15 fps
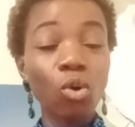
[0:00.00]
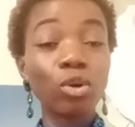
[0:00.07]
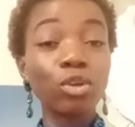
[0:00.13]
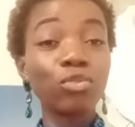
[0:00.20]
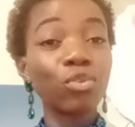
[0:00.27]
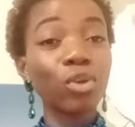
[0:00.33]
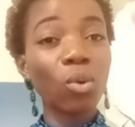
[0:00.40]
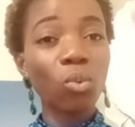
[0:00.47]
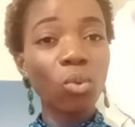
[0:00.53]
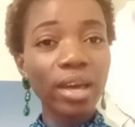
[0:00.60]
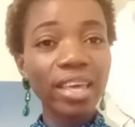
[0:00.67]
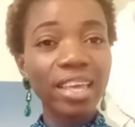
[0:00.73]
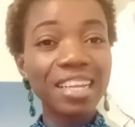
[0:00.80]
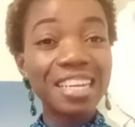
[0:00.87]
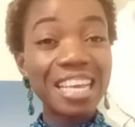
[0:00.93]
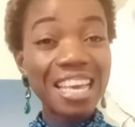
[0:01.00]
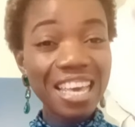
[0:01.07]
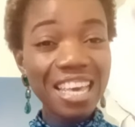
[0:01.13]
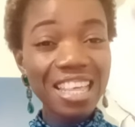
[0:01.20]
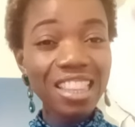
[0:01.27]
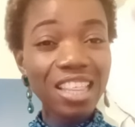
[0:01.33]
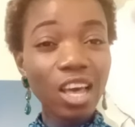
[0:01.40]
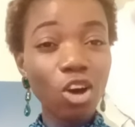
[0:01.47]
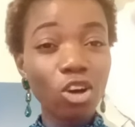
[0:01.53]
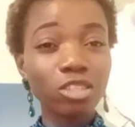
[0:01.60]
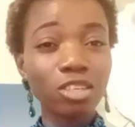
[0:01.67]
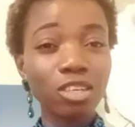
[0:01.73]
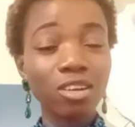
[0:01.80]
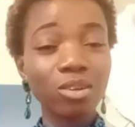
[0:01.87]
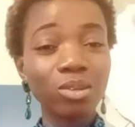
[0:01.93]
or if you are working in the
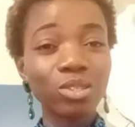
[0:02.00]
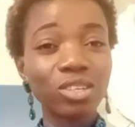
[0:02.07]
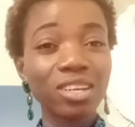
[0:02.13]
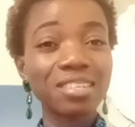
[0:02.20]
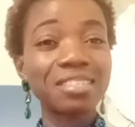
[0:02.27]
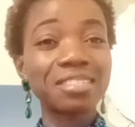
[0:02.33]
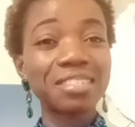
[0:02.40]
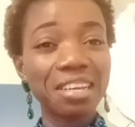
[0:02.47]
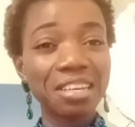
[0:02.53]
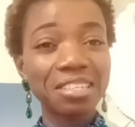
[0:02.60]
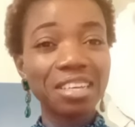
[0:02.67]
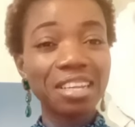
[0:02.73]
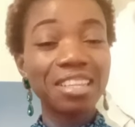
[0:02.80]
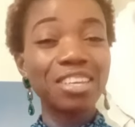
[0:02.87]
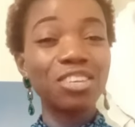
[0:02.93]
horticulture sector,